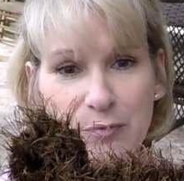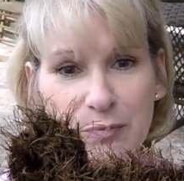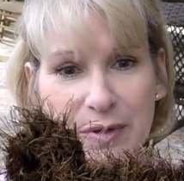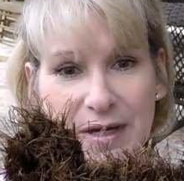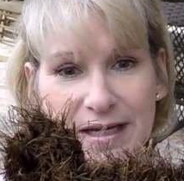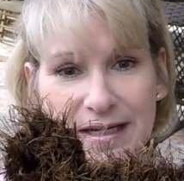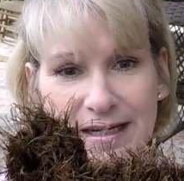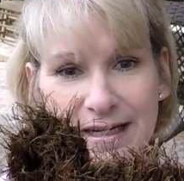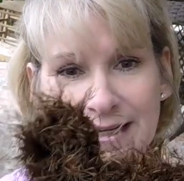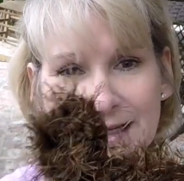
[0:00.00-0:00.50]

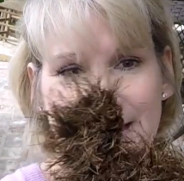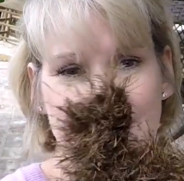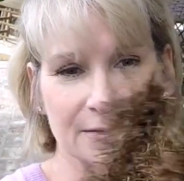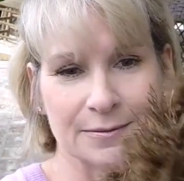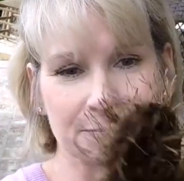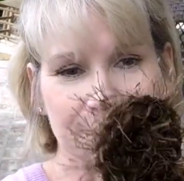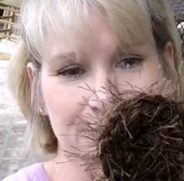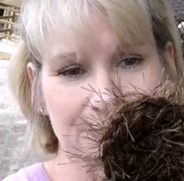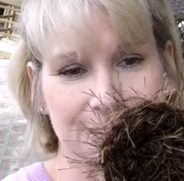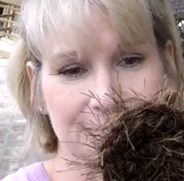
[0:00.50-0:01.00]
But
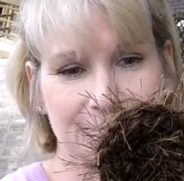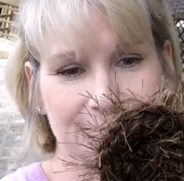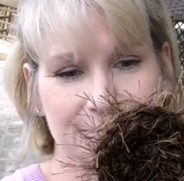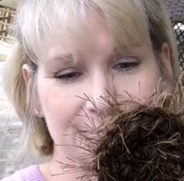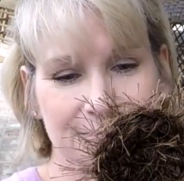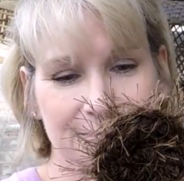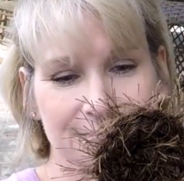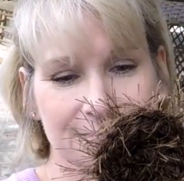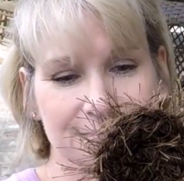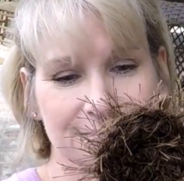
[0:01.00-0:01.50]

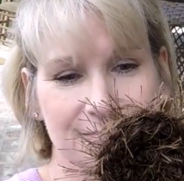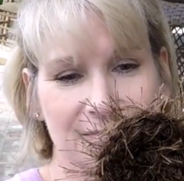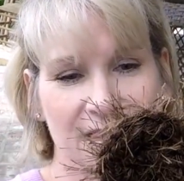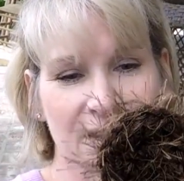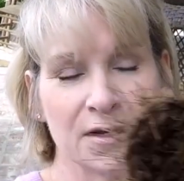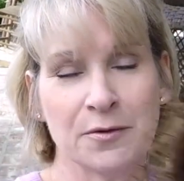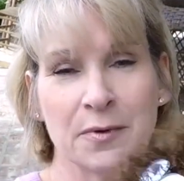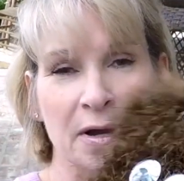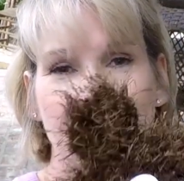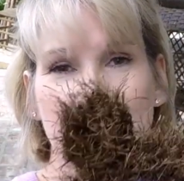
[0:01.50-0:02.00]

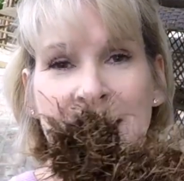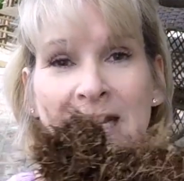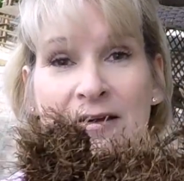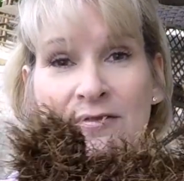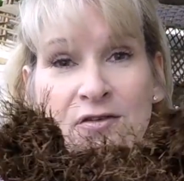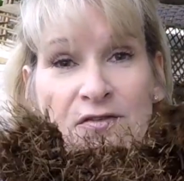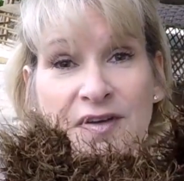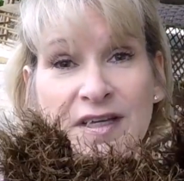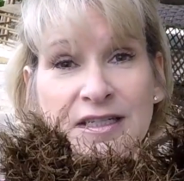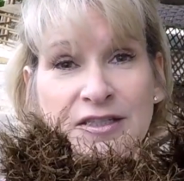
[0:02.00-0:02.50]
anyway, I
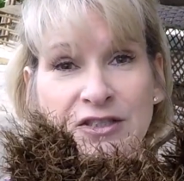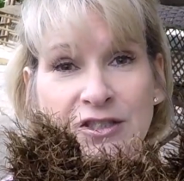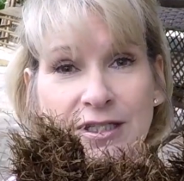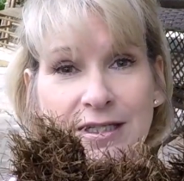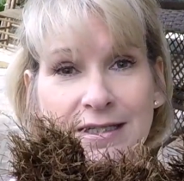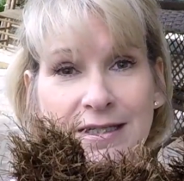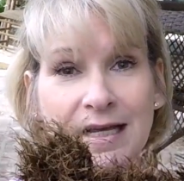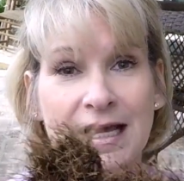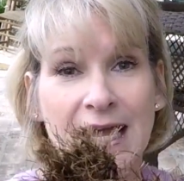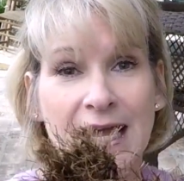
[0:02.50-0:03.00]
never finished it,